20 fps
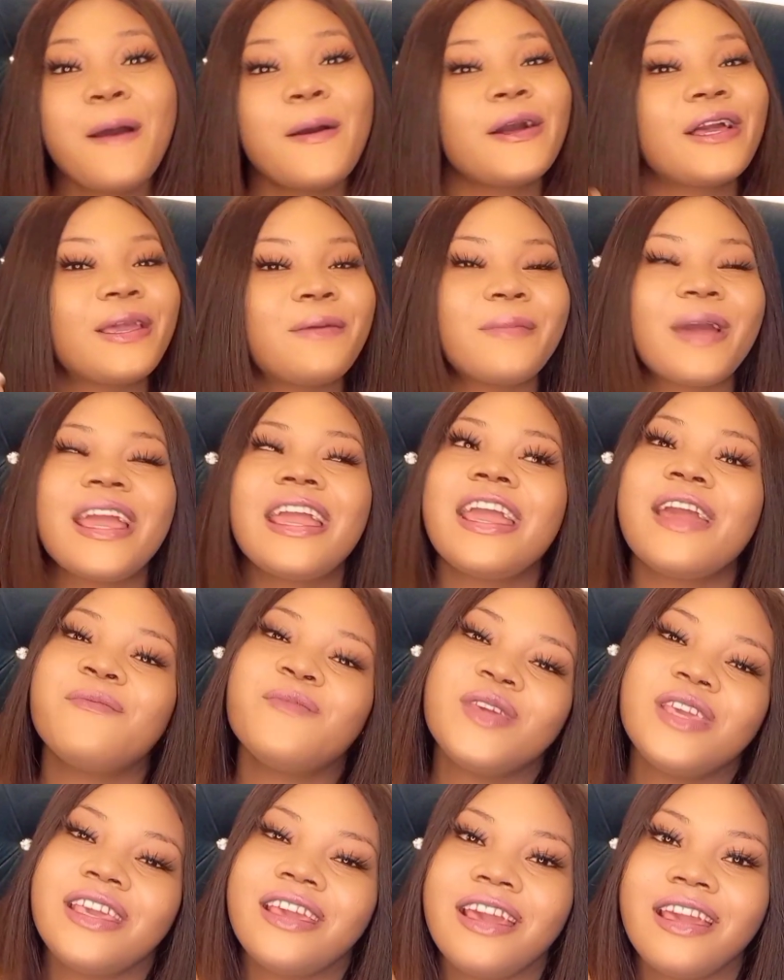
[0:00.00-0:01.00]
okay my
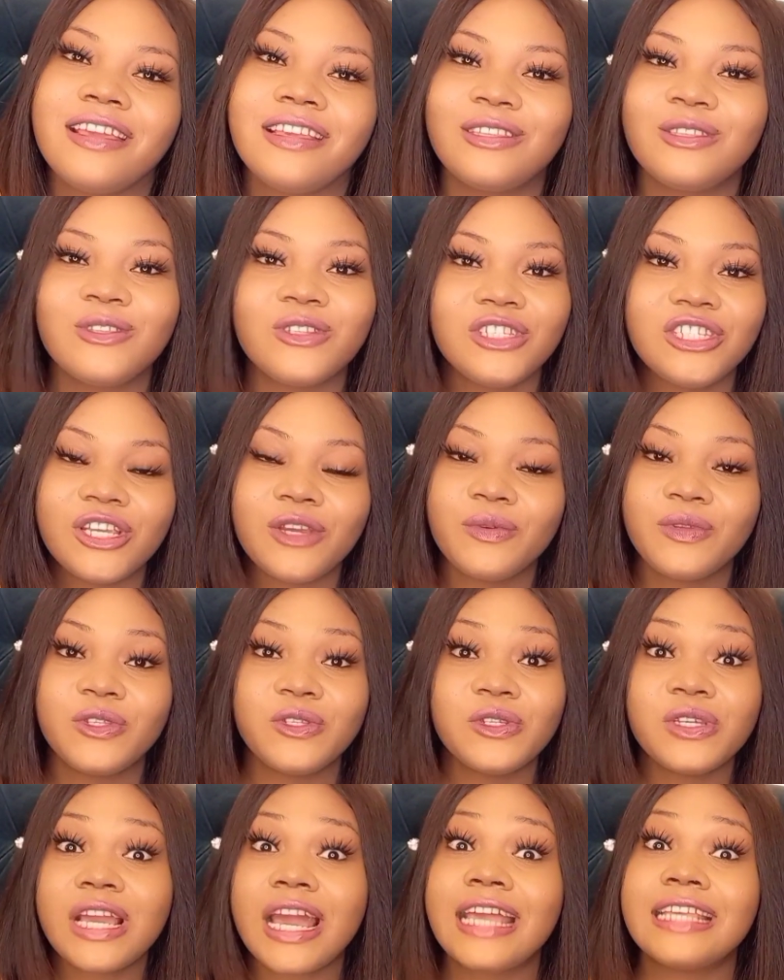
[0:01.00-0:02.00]
aim here is to share
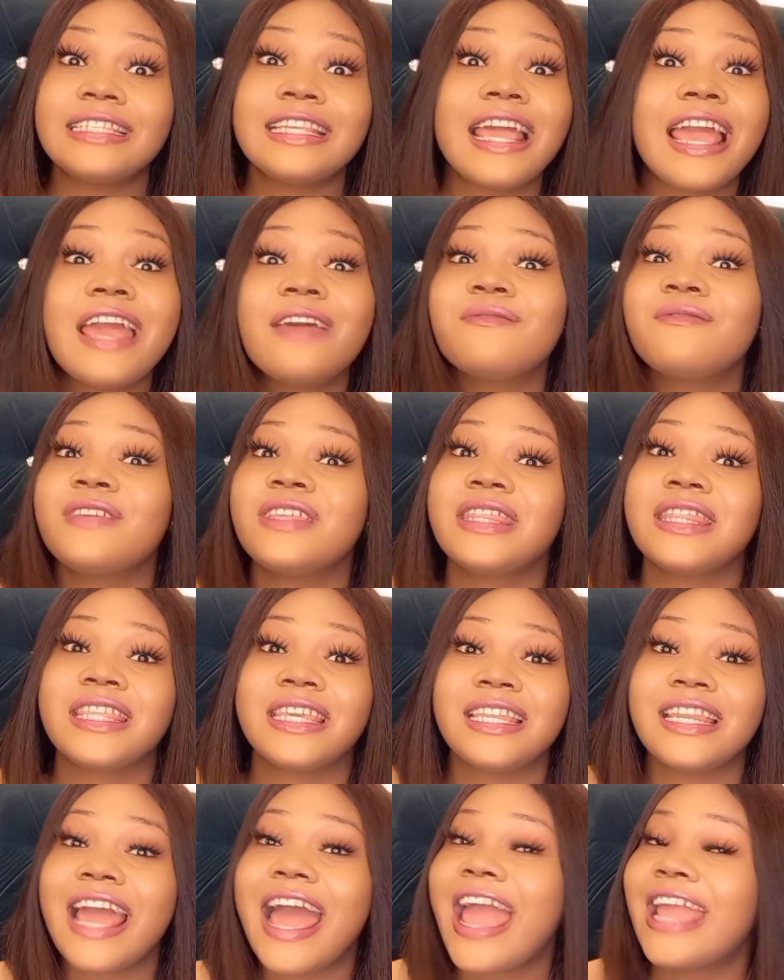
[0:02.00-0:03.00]
with you guys
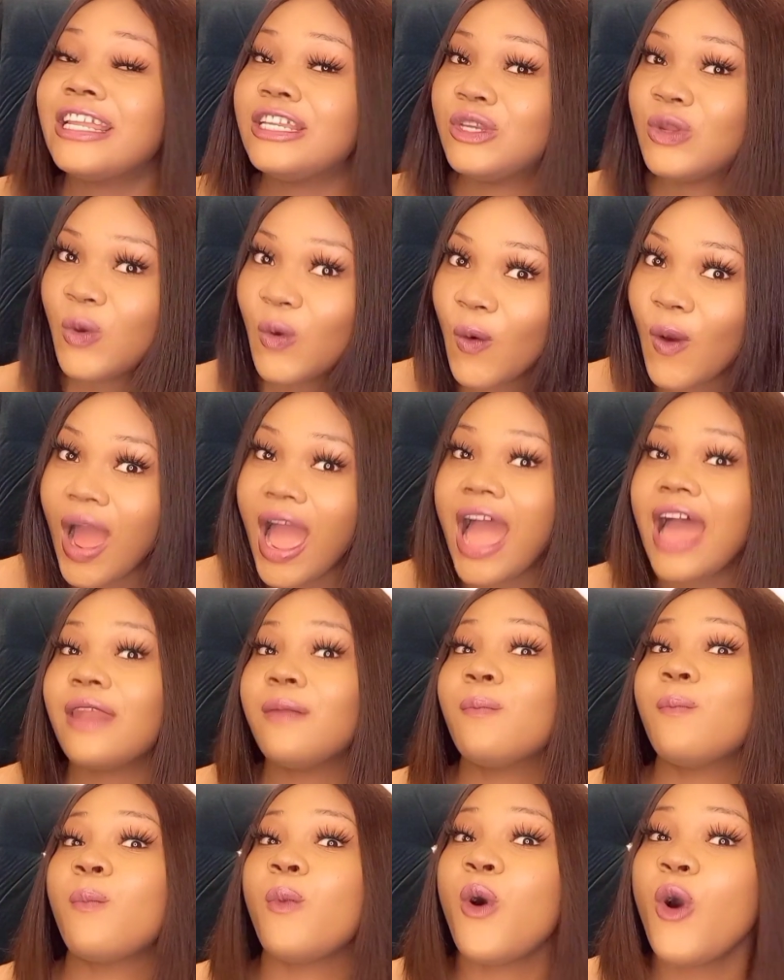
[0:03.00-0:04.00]
everything i know
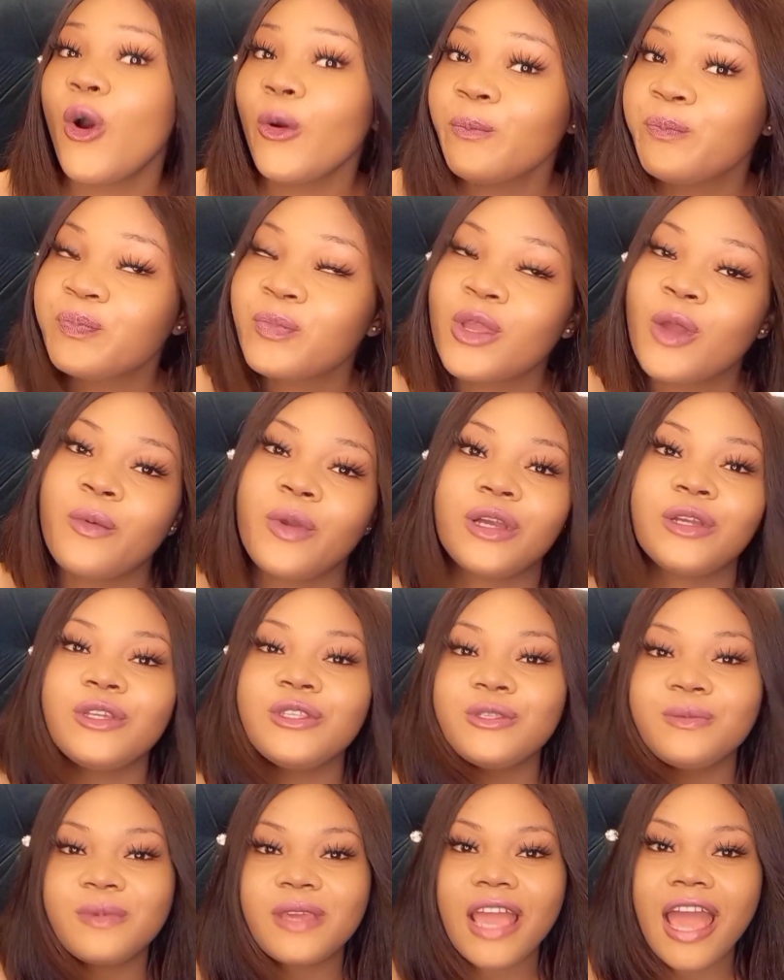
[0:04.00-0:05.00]
and more we're
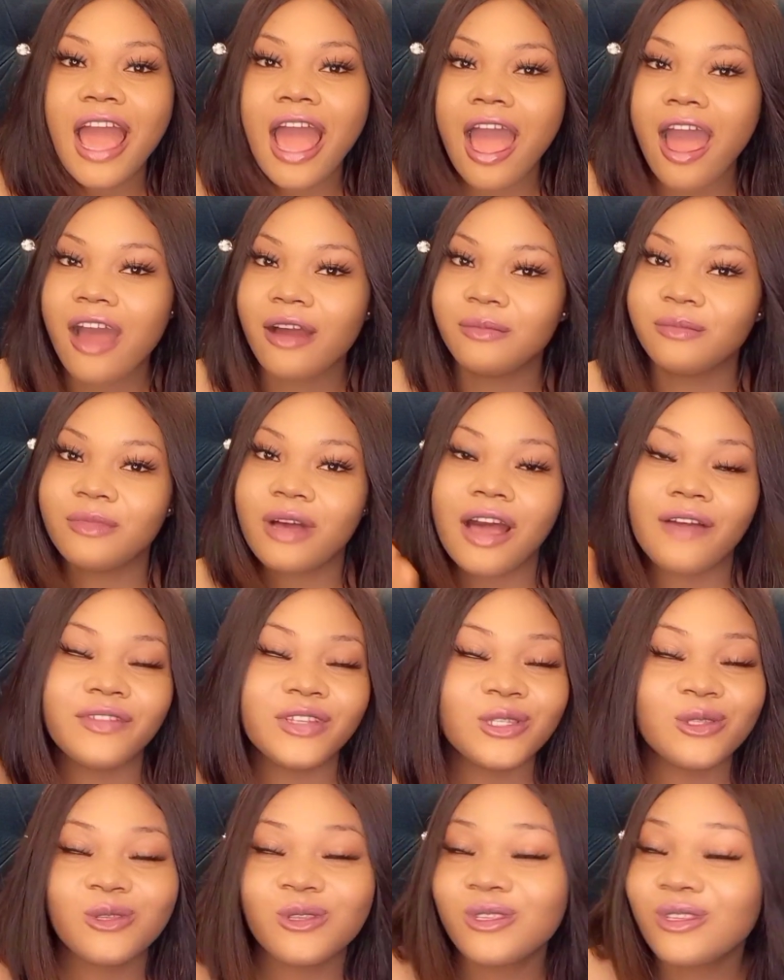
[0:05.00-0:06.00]
going to be um,
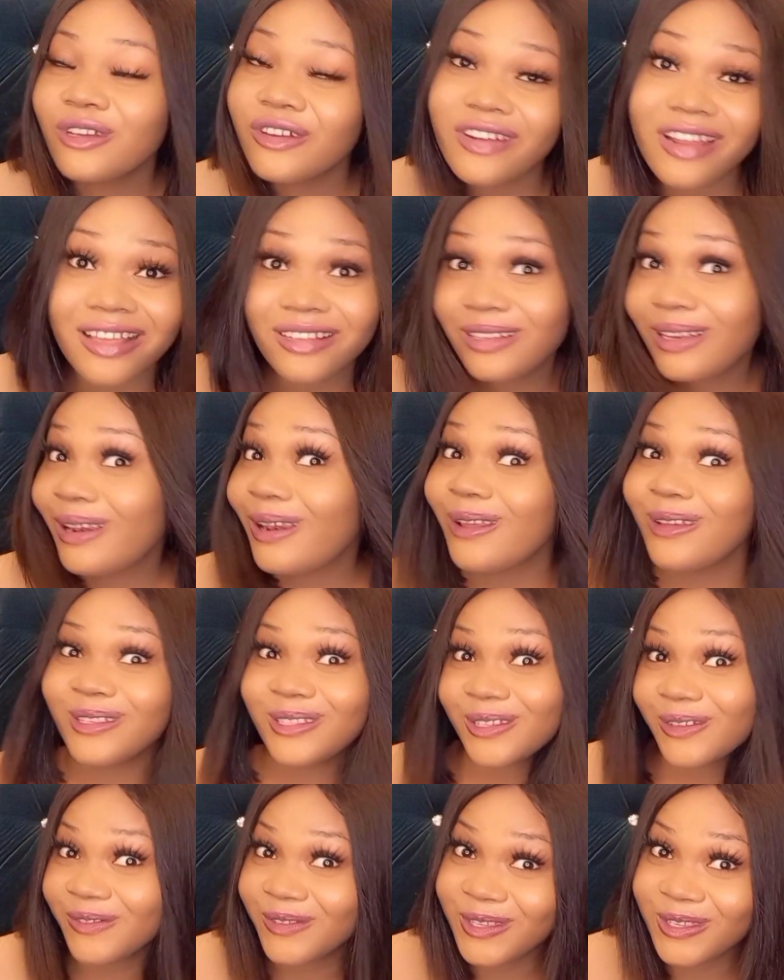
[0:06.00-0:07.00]
having tutorials
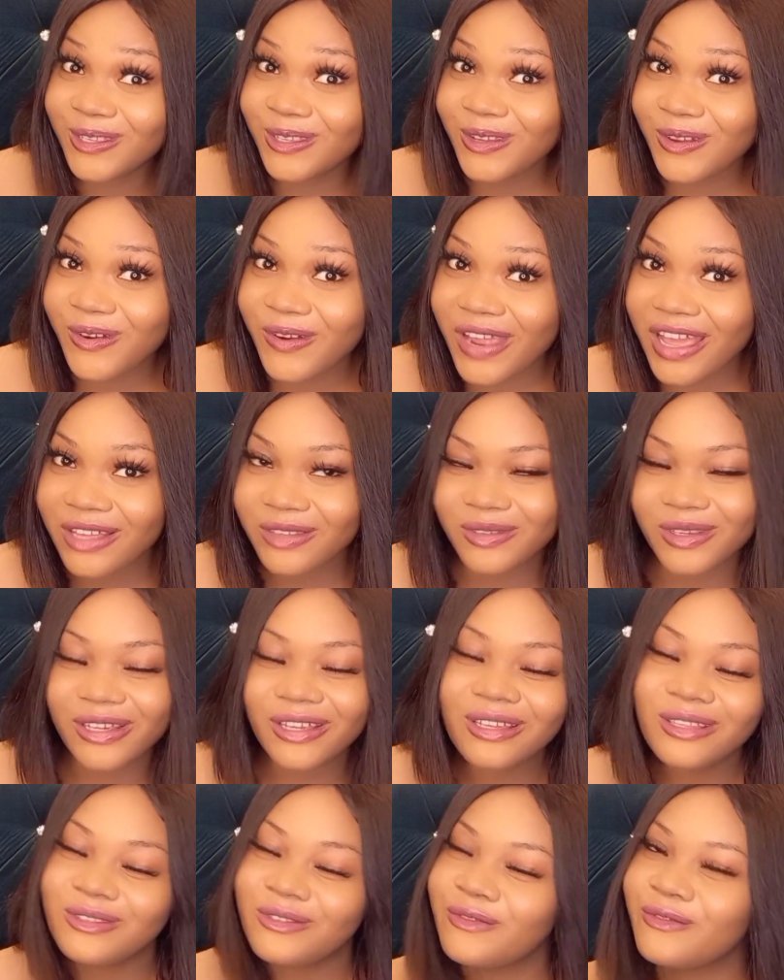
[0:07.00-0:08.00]
lots of tutorials we're
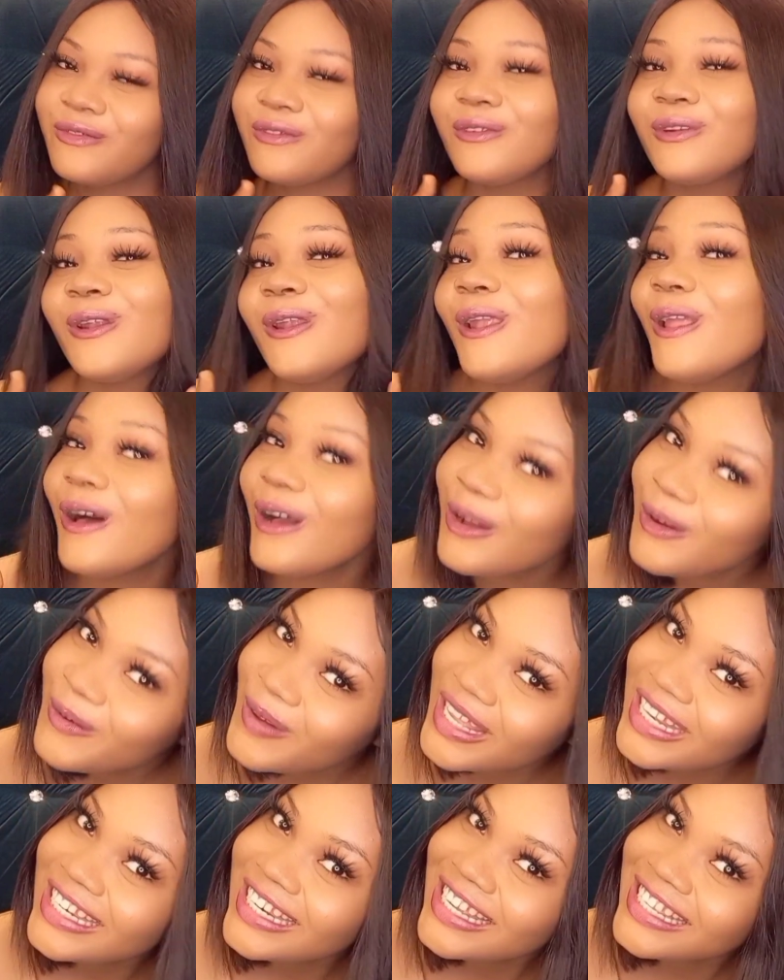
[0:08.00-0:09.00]
going to vlog
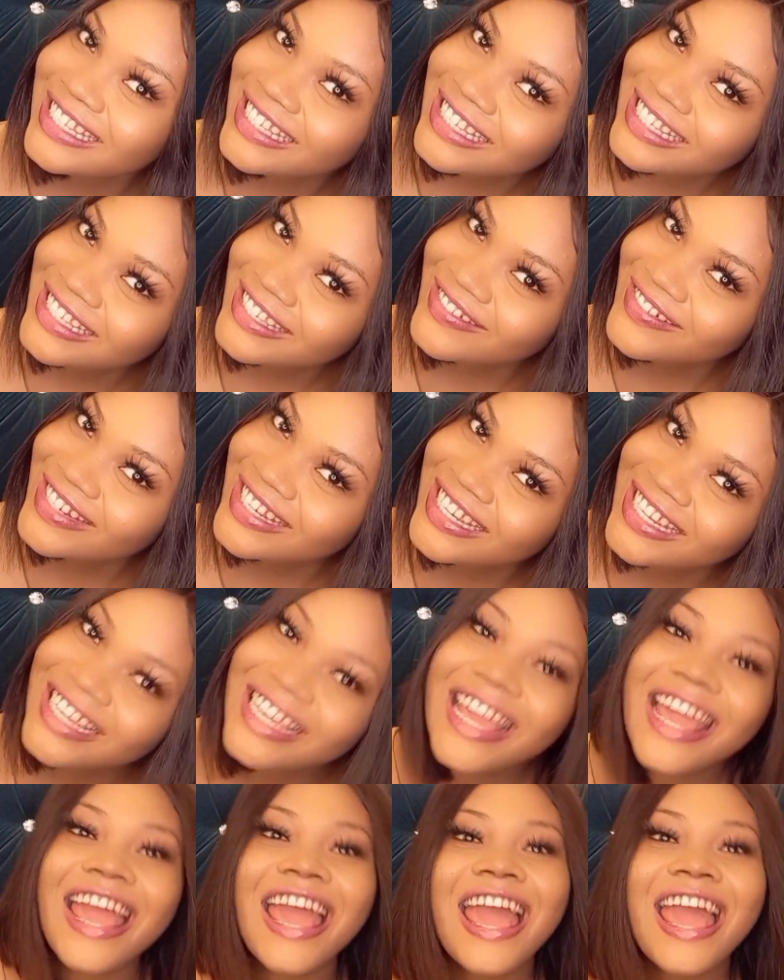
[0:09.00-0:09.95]
when necessary